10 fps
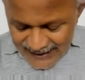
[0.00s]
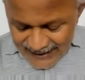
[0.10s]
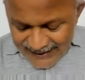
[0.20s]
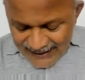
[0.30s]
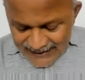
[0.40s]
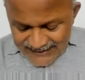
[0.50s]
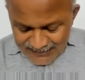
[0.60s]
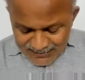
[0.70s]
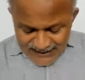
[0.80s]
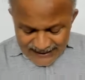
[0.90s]
chiral
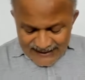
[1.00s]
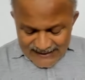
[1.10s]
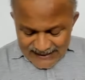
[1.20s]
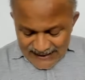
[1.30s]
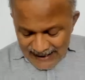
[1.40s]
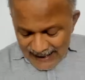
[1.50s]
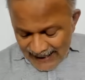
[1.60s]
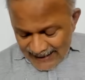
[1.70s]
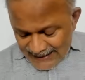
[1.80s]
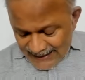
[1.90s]
substrates
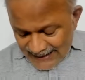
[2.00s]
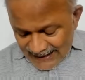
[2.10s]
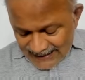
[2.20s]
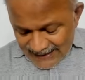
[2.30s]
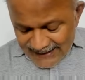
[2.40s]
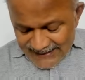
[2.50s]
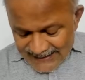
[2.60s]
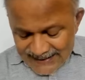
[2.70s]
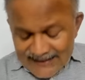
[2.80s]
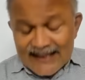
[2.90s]
and in
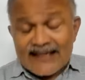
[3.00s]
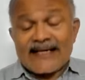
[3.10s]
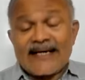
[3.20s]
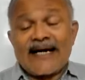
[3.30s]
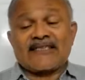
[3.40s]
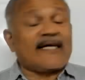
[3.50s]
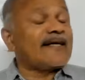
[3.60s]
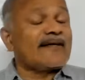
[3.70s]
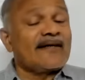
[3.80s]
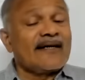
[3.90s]
catalyzing their
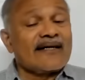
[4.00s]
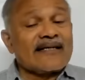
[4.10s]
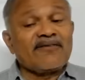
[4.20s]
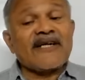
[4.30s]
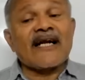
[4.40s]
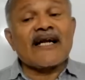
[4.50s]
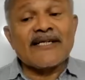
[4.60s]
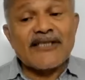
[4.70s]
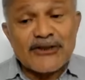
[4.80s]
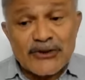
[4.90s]
reaction. Definitely
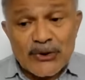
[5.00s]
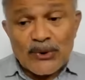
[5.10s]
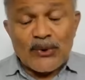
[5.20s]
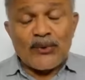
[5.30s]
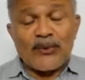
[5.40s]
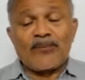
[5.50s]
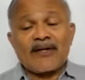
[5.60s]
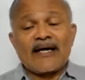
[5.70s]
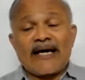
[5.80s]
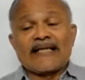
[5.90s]
it is true.
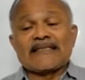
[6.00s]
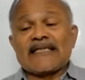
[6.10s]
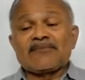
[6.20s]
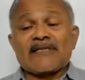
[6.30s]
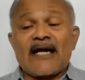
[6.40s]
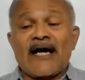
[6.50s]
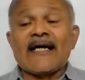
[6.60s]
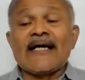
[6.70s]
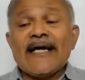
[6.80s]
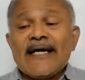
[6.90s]
Enzymes are
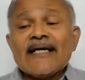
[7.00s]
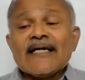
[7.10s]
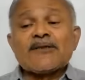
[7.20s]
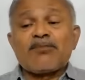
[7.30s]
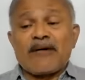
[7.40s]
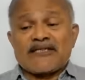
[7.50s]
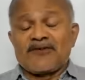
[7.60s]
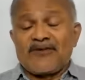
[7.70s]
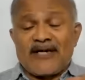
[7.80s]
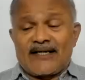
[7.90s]
highly
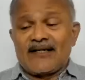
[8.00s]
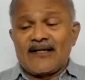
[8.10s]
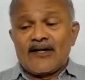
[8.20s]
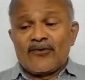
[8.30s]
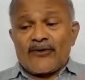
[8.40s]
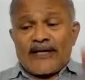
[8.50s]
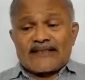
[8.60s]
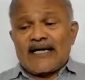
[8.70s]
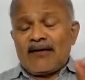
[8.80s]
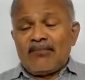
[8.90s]
specific. For
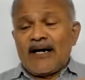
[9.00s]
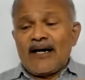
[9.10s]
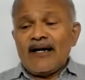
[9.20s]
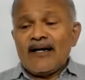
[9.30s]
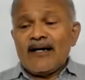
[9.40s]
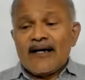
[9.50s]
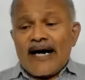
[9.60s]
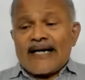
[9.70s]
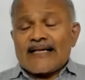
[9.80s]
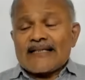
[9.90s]
example,
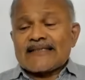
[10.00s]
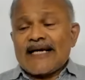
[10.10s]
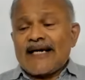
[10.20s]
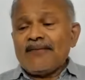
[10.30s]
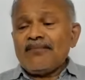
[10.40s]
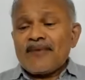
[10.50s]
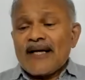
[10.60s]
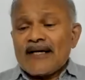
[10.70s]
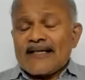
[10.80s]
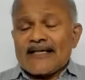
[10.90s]
an enzyme
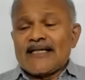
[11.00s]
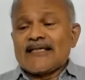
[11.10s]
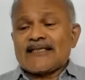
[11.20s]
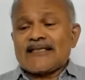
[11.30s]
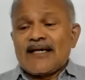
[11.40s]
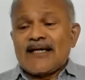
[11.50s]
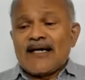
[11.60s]
that is